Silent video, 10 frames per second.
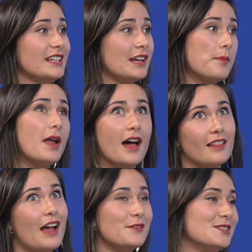and I'm not
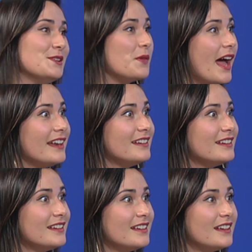allowed to do
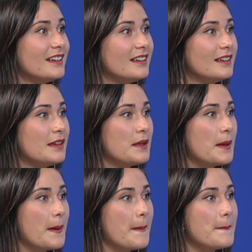that.